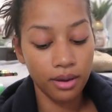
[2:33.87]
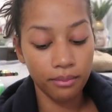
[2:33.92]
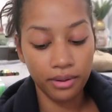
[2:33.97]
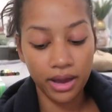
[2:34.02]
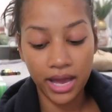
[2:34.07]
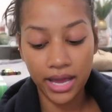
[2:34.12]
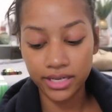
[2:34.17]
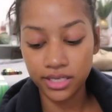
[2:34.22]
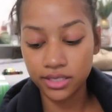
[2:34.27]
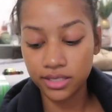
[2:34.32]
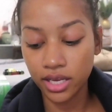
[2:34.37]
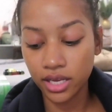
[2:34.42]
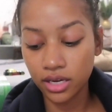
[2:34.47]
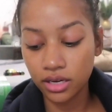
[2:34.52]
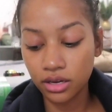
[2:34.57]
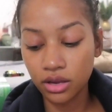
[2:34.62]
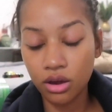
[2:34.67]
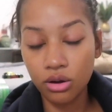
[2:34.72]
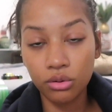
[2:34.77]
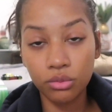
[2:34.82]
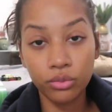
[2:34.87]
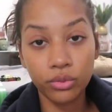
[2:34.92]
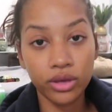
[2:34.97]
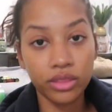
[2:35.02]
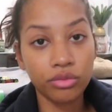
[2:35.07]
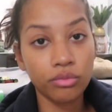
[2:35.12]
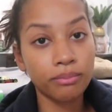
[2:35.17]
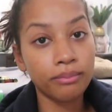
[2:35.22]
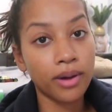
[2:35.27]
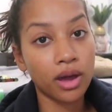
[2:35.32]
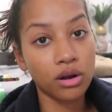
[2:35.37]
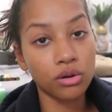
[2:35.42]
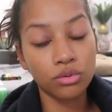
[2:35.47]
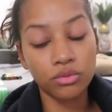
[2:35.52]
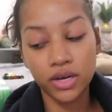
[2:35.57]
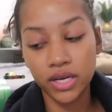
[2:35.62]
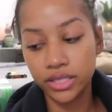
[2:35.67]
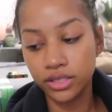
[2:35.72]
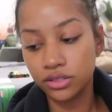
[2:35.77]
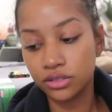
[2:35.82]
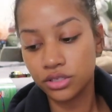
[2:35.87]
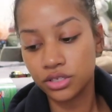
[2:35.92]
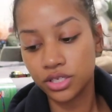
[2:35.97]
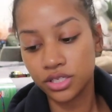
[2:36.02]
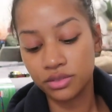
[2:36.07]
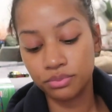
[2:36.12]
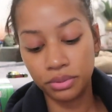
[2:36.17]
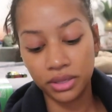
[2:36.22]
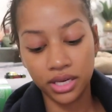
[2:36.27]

but I decided to go with Modelones just